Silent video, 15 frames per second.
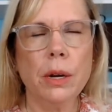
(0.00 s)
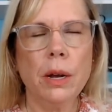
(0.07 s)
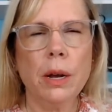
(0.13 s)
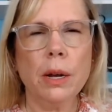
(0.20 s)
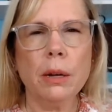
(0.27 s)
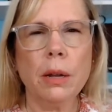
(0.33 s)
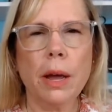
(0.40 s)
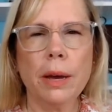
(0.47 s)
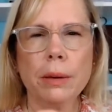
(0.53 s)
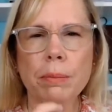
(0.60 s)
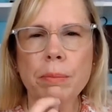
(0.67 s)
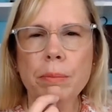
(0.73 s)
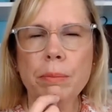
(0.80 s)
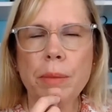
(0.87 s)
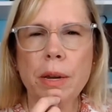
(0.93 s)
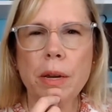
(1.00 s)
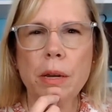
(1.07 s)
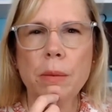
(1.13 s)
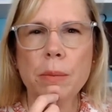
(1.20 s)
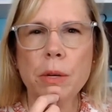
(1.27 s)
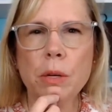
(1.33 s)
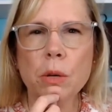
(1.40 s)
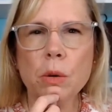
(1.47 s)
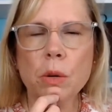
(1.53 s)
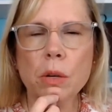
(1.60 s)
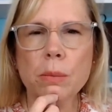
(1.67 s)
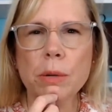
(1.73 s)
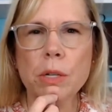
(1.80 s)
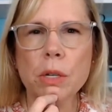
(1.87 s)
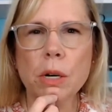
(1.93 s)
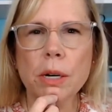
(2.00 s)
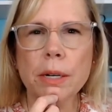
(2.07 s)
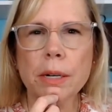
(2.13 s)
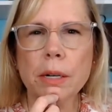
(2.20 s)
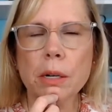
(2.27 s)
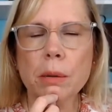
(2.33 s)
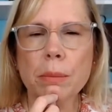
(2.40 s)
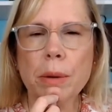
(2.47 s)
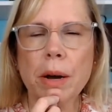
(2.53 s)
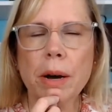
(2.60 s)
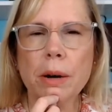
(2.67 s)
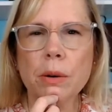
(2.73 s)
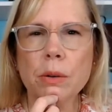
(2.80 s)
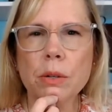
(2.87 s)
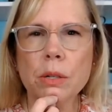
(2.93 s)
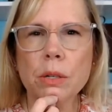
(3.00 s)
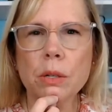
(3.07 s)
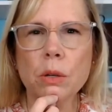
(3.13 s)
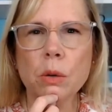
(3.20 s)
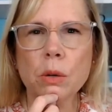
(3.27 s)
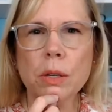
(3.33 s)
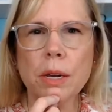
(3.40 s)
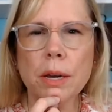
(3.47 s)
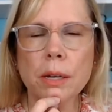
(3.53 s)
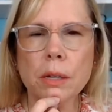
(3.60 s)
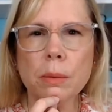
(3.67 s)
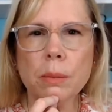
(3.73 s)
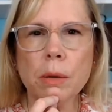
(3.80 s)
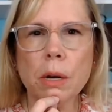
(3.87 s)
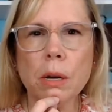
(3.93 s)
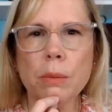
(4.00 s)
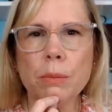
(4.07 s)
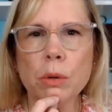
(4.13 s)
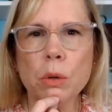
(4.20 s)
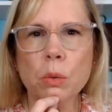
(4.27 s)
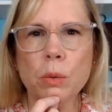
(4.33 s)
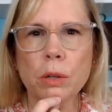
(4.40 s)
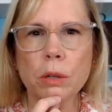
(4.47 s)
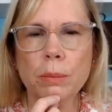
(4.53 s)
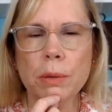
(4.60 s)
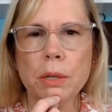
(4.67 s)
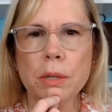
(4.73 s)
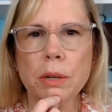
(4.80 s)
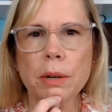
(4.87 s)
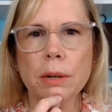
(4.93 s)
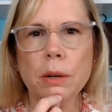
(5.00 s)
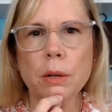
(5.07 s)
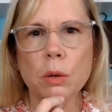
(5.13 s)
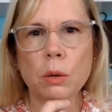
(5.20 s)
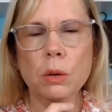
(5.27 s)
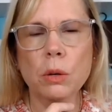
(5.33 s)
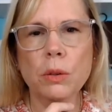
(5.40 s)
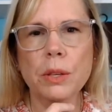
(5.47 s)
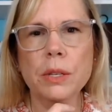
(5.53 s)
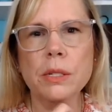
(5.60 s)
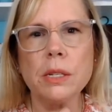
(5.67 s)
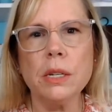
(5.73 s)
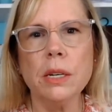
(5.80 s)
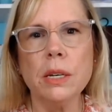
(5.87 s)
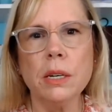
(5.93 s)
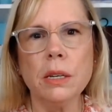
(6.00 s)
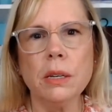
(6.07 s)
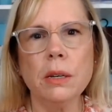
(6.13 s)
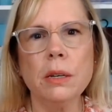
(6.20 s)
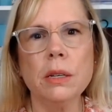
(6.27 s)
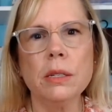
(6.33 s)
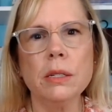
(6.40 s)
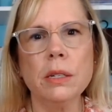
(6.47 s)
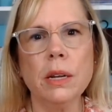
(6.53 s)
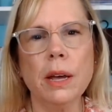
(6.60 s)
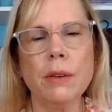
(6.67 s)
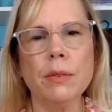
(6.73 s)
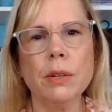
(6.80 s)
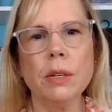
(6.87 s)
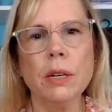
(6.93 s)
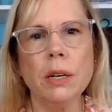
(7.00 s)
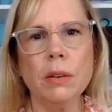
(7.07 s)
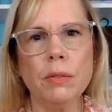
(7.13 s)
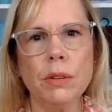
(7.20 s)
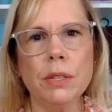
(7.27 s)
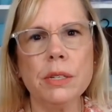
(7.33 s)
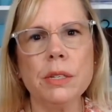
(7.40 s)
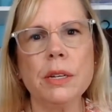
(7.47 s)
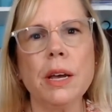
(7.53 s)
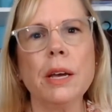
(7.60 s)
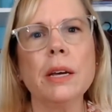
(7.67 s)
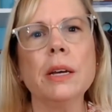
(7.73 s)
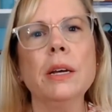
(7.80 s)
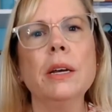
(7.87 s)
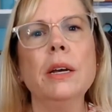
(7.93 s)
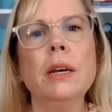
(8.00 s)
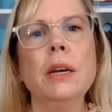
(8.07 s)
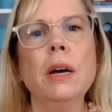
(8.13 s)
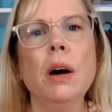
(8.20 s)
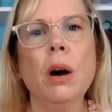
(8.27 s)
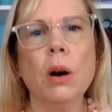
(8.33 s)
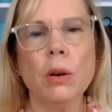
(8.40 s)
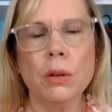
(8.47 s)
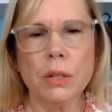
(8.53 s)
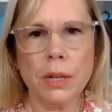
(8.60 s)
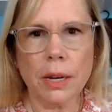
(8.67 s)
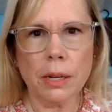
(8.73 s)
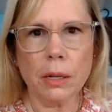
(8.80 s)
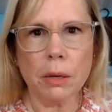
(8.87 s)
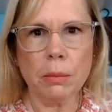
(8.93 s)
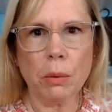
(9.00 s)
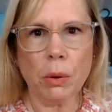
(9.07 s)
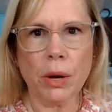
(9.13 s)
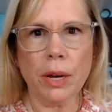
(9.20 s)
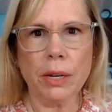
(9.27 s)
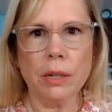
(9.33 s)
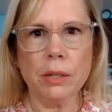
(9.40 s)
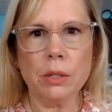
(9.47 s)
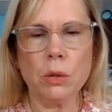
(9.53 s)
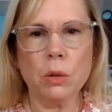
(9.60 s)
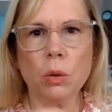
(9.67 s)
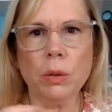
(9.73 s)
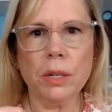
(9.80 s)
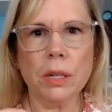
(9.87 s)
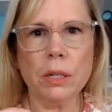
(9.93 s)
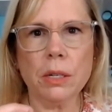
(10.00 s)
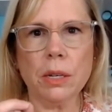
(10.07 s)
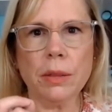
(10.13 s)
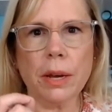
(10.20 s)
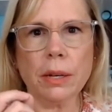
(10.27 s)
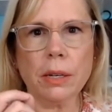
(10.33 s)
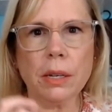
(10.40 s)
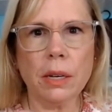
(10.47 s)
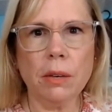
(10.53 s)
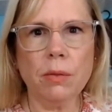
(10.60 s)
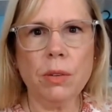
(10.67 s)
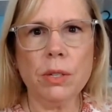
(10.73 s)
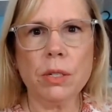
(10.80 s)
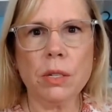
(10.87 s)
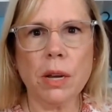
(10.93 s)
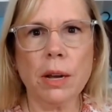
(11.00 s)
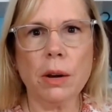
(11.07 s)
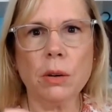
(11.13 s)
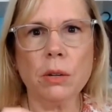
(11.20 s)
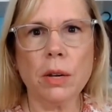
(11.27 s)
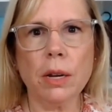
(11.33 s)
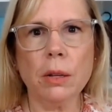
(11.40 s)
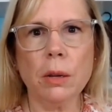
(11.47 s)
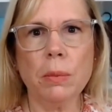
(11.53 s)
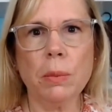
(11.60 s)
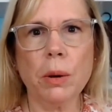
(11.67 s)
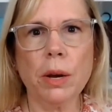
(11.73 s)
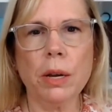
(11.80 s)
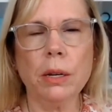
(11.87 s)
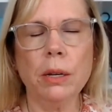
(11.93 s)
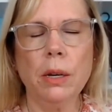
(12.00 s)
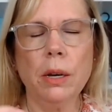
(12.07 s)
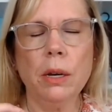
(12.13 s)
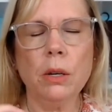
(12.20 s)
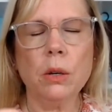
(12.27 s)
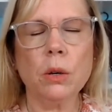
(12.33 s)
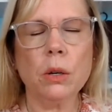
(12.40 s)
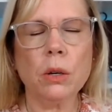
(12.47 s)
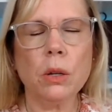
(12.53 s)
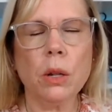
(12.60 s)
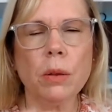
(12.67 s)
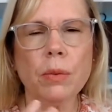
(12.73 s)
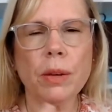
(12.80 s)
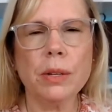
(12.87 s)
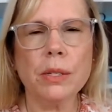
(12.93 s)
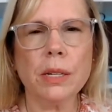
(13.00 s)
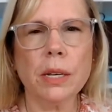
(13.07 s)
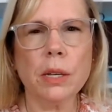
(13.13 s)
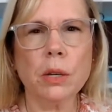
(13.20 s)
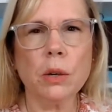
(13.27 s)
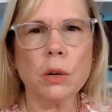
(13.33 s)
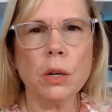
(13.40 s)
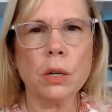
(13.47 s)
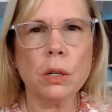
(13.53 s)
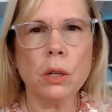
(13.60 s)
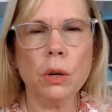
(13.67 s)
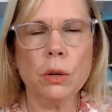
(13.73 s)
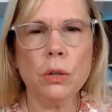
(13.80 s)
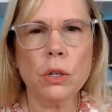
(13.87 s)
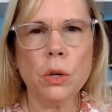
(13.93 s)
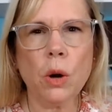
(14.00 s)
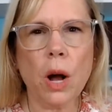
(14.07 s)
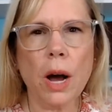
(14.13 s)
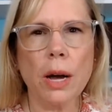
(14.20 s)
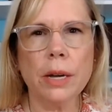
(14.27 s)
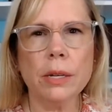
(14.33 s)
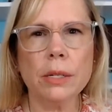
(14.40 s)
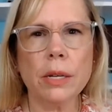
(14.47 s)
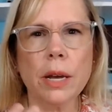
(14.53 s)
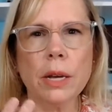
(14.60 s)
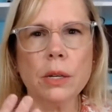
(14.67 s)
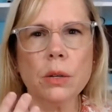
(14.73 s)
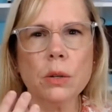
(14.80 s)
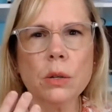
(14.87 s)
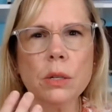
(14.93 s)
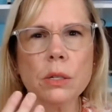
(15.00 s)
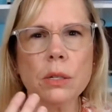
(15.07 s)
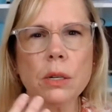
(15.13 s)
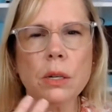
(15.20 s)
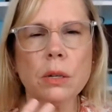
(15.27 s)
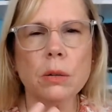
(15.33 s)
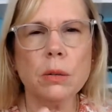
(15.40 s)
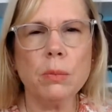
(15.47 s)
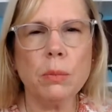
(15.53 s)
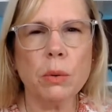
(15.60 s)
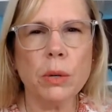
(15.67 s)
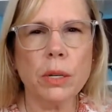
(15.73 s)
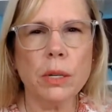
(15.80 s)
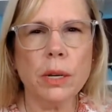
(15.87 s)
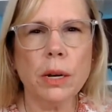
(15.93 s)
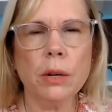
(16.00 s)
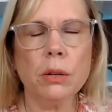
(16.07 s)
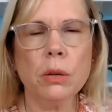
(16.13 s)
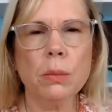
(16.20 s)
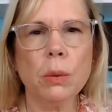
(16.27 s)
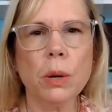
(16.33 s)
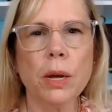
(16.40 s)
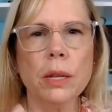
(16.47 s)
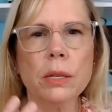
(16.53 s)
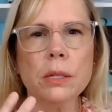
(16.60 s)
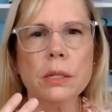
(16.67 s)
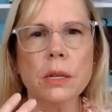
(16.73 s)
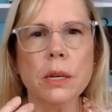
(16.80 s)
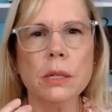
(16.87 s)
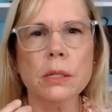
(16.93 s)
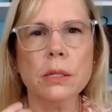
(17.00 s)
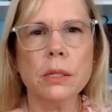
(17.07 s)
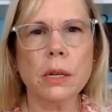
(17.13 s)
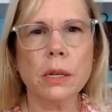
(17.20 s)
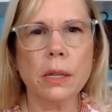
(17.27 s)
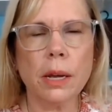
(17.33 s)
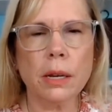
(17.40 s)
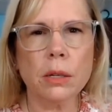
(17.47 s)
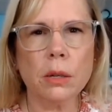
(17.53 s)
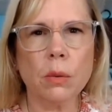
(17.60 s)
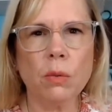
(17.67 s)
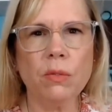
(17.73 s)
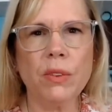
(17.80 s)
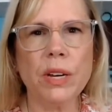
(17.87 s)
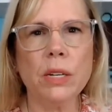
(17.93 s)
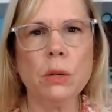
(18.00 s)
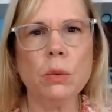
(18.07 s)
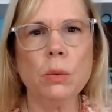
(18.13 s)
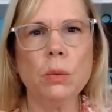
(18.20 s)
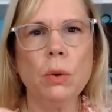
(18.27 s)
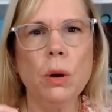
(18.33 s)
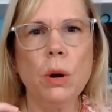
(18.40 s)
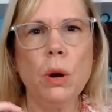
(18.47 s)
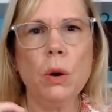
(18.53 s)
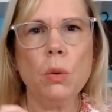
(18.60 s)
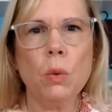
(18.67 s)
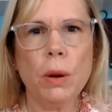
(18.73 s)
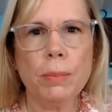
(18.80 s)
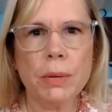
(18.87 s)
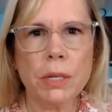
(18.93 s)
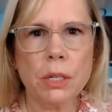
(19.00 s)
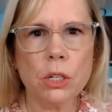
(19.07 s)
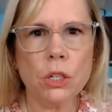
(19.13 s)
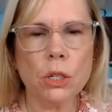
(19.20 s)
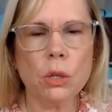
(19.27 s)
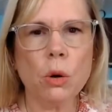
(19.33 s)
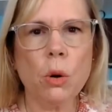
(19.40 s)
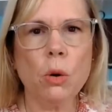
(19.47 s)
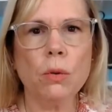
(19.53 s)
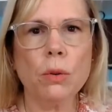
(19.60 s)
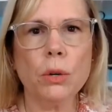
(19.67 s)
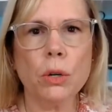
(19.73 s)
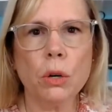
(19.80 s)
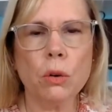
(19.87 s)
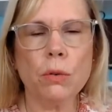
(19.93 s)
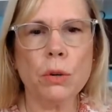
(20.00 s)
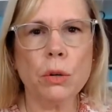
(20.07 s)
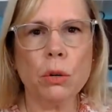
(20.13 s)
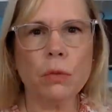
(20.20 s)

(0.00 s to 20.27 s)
like maybe you're going to be talking about your kingdom come, your will be done on earth as it in, is in heaven. Give this day our daily bread. So you're only going to take that, give this day our daily bread. You're going to they say that you're going to close your eyes and you're just going to bring down your breaths and say that vain repetition over and over and over